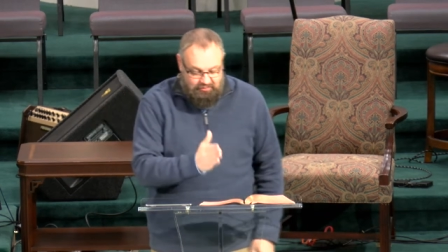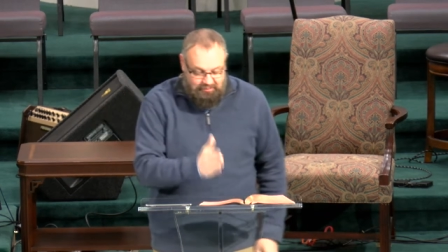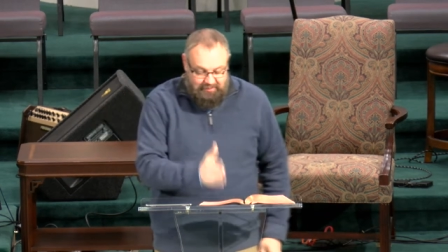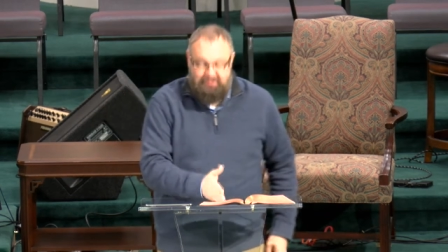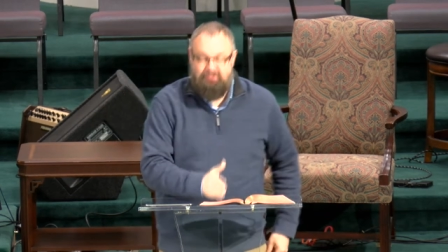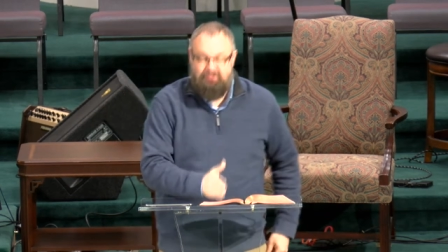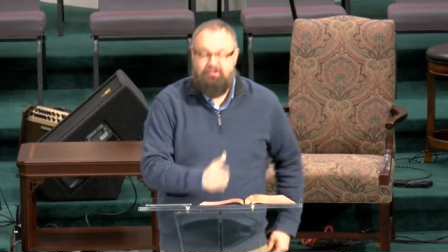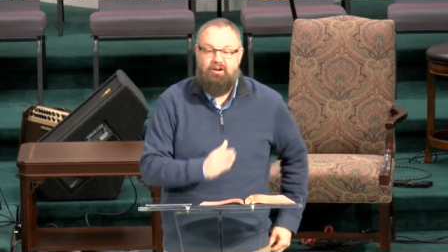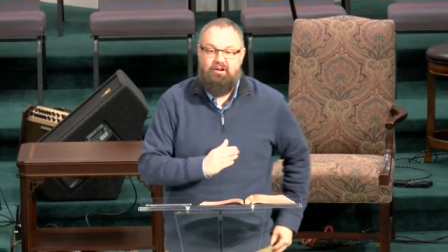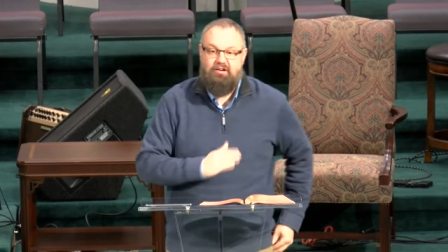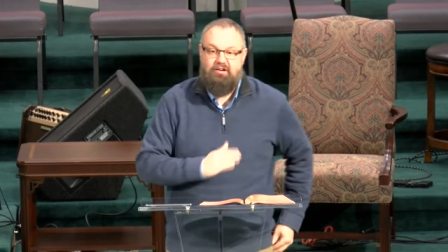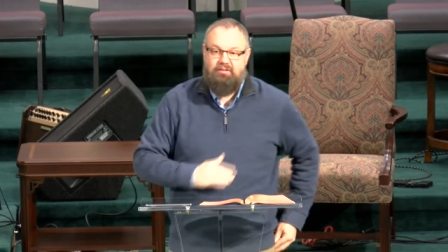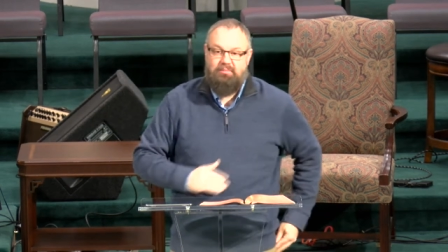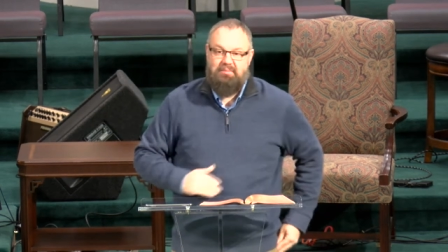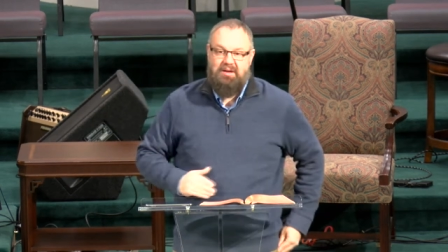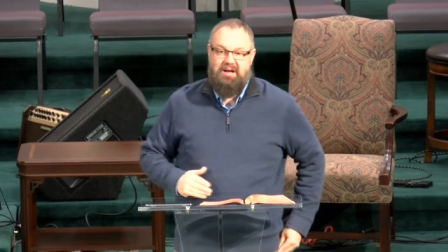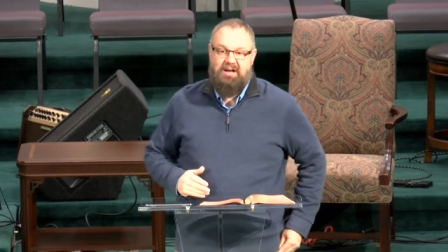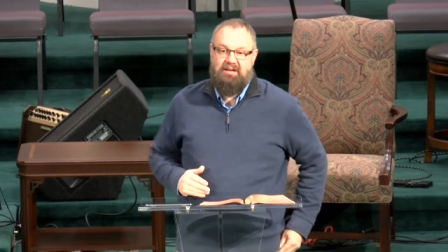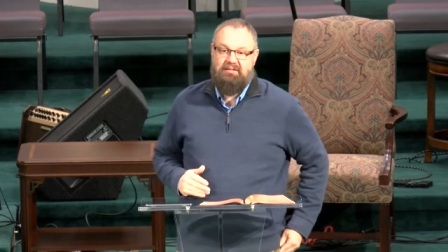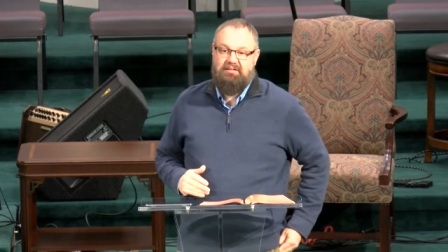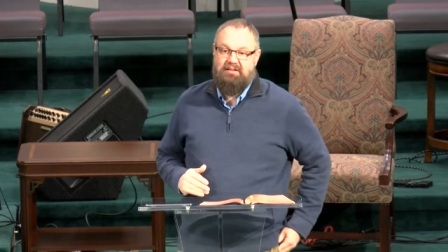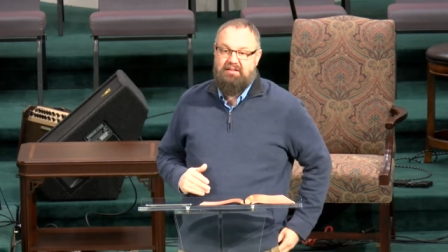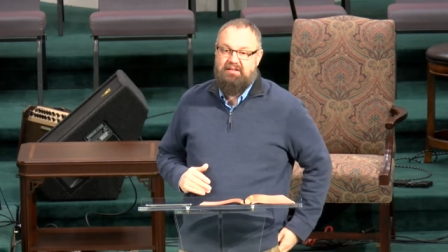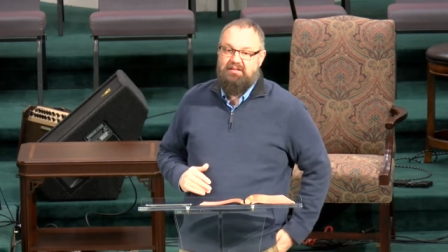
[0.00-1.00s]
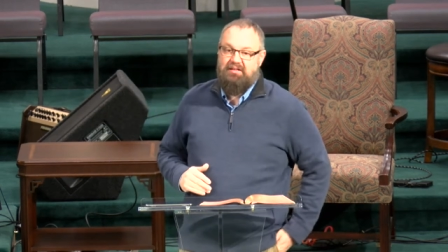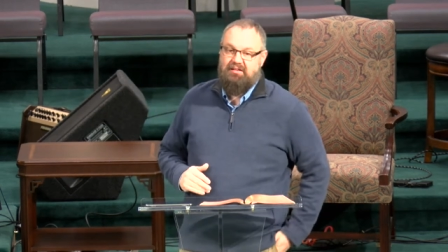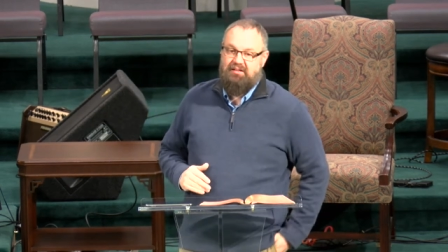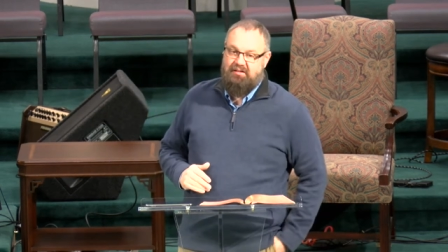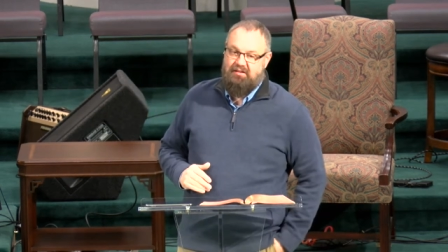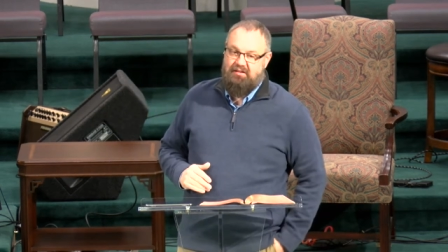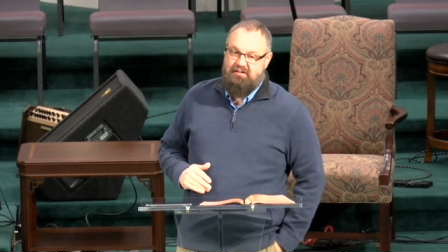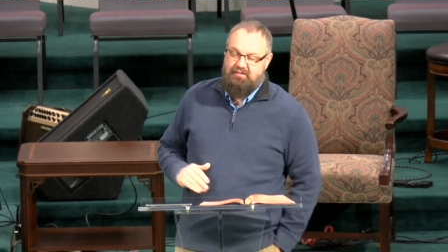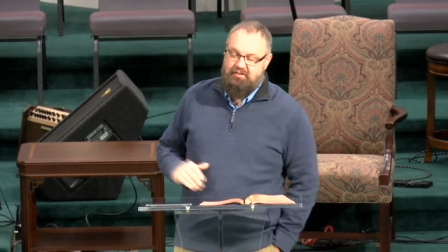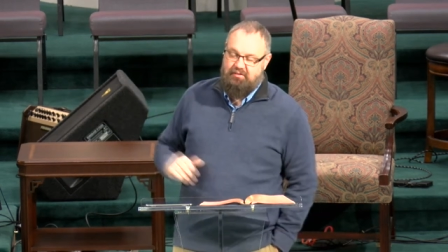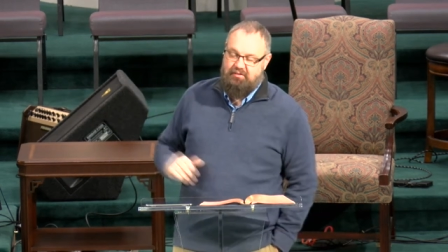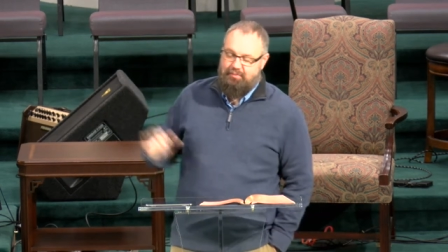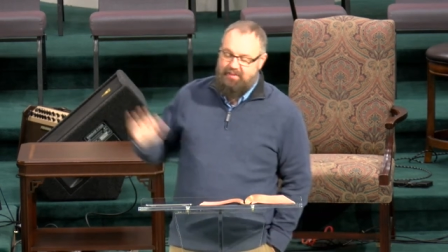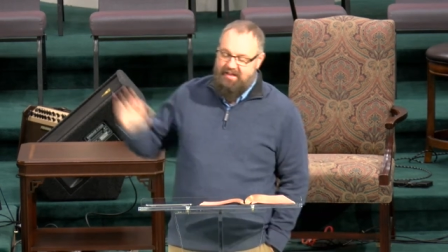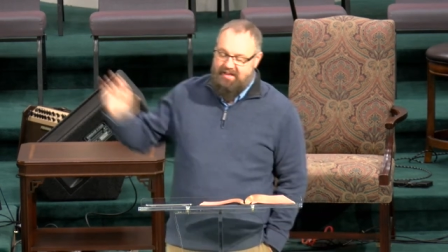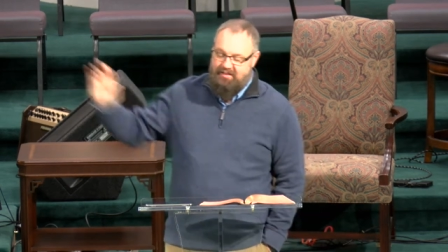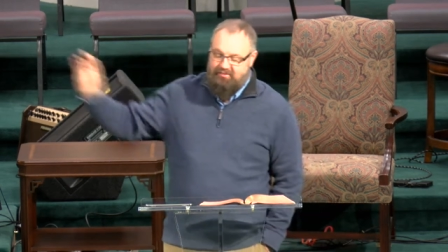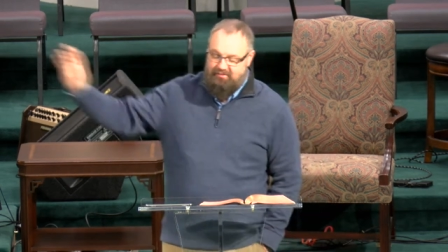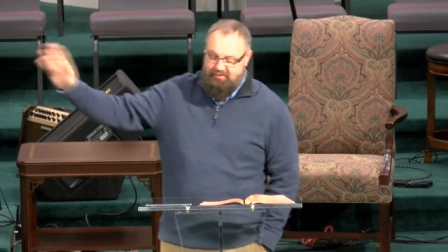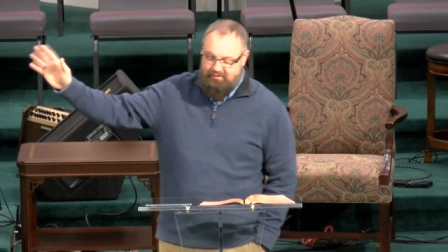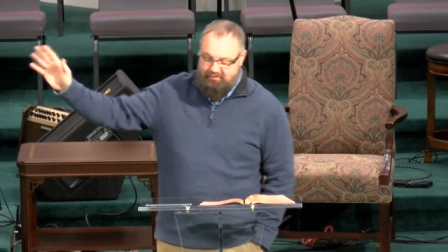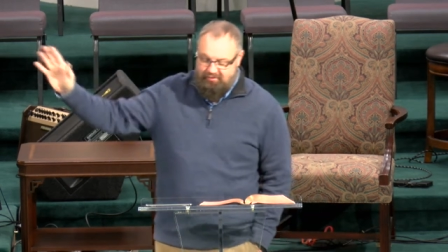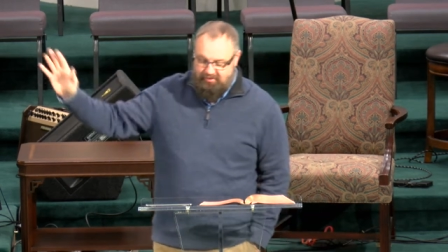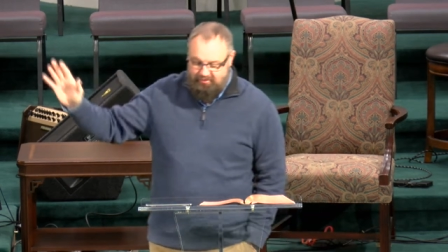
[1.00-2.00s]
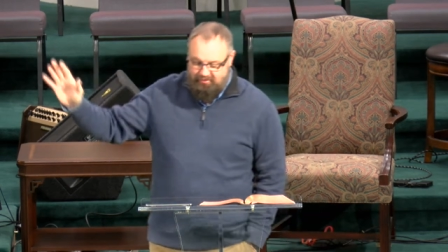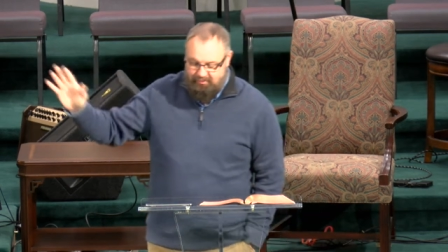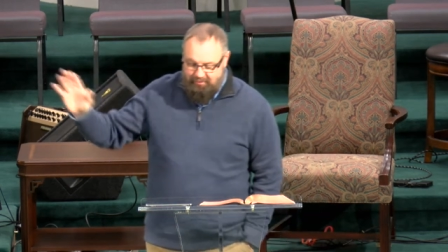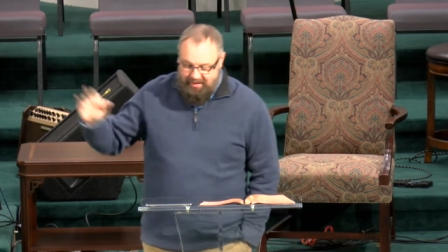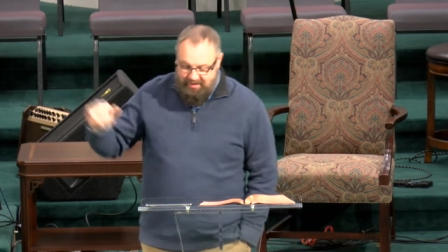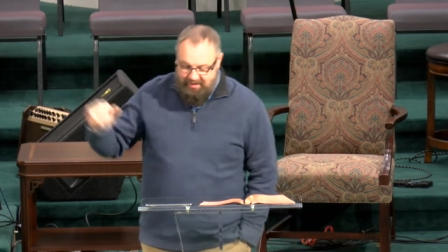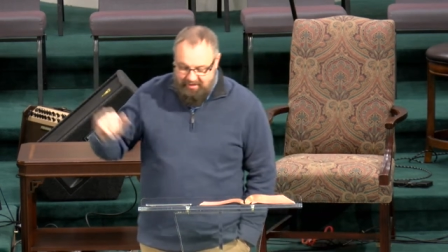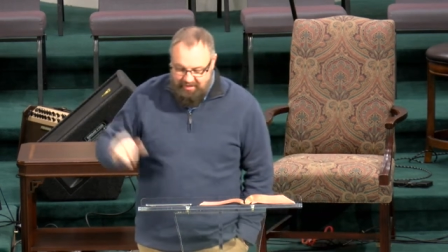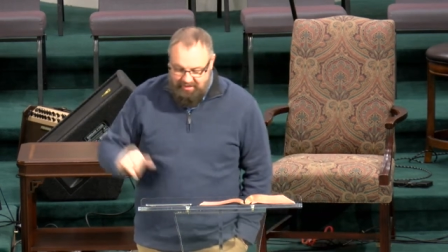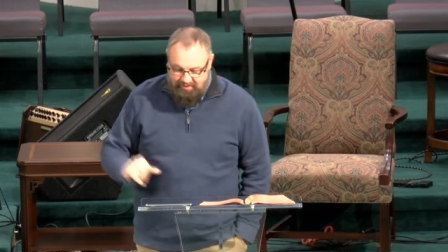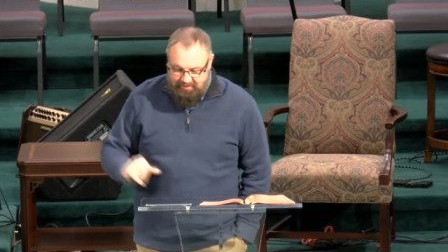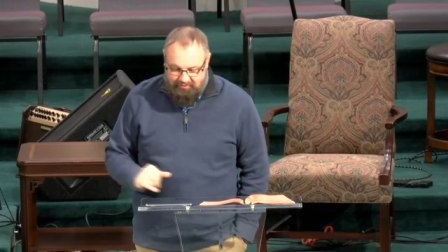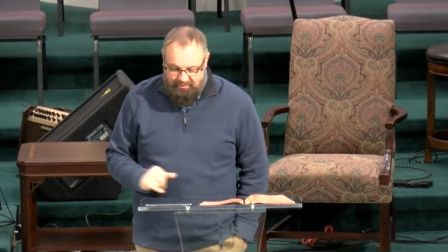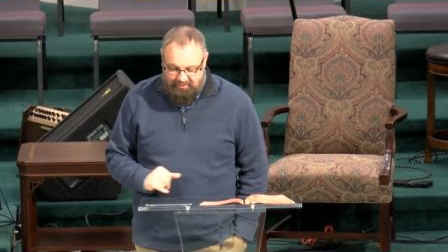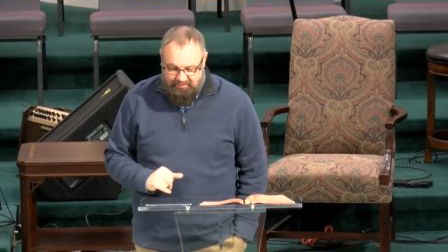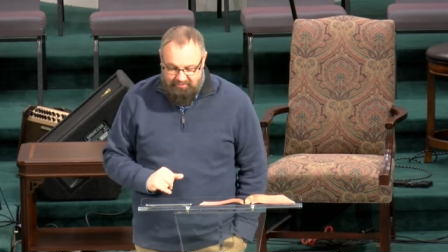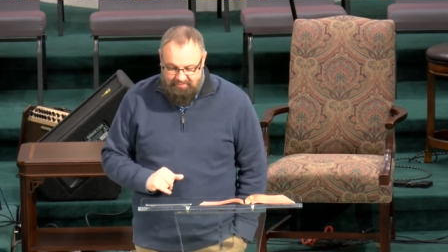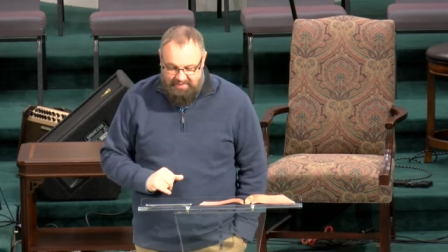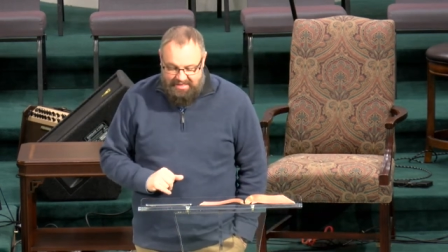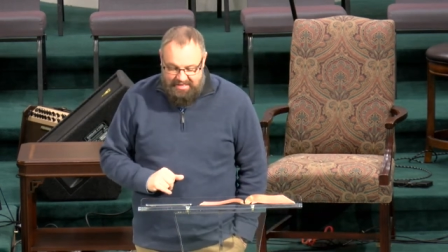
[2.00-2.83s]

being talked about here in this passage. It's about heaven.